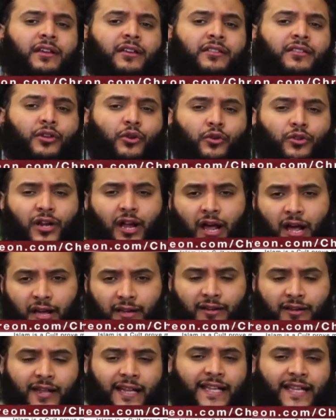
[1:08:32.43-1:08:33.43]
the
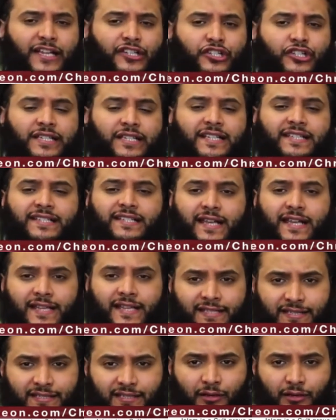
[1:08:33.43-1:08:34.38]
Quran allegedly says,